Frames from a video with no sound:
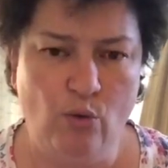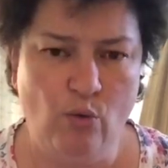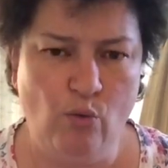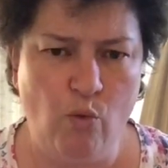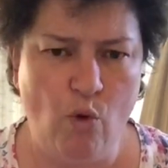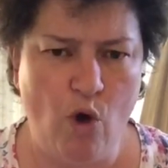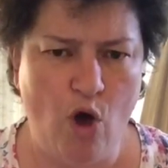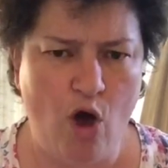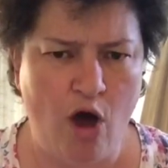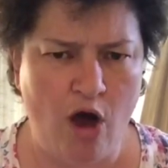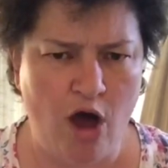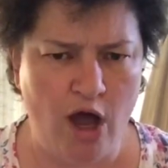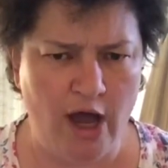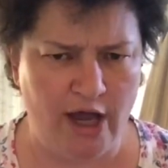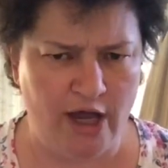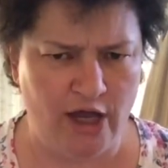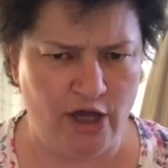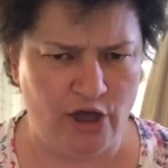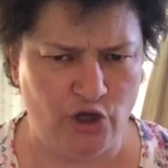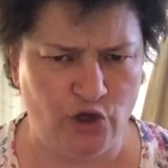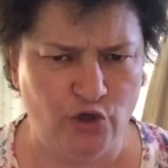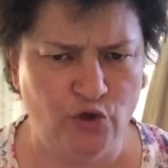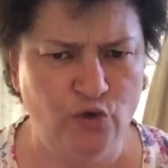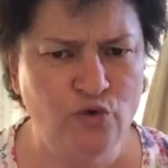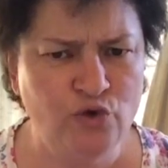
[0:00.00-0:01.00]
Why
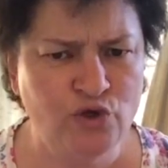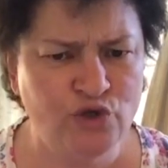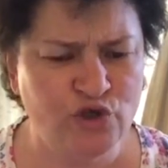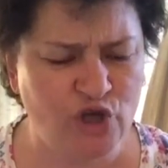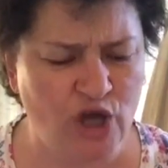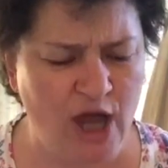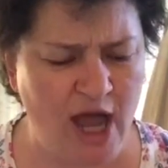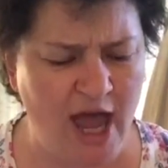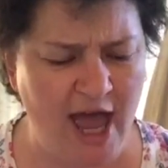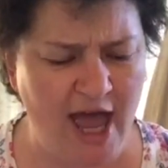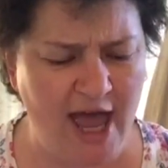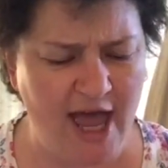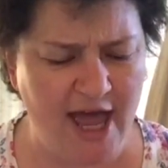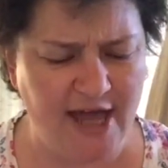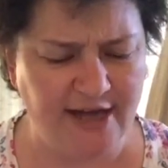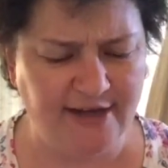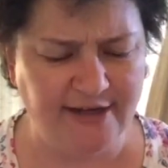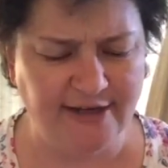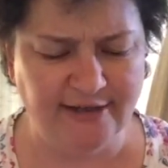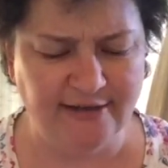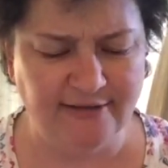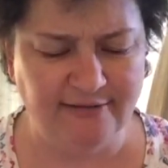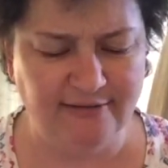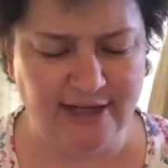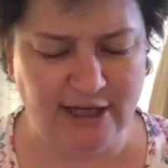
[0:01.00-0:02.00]
are you scared,
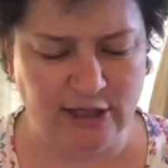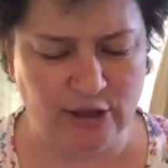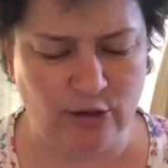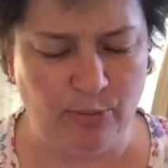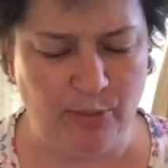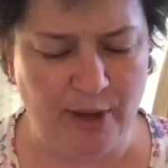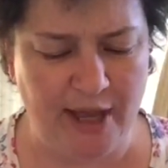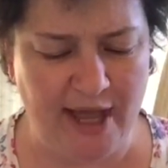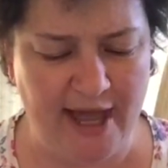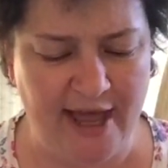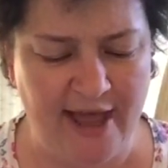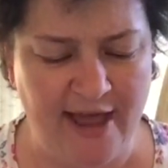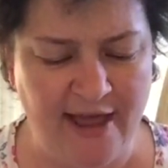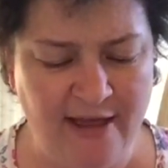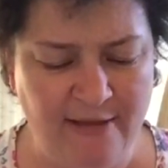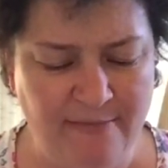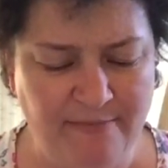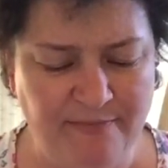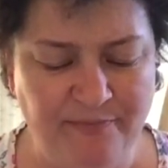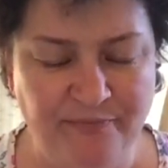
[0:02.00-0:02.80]
Little Bear?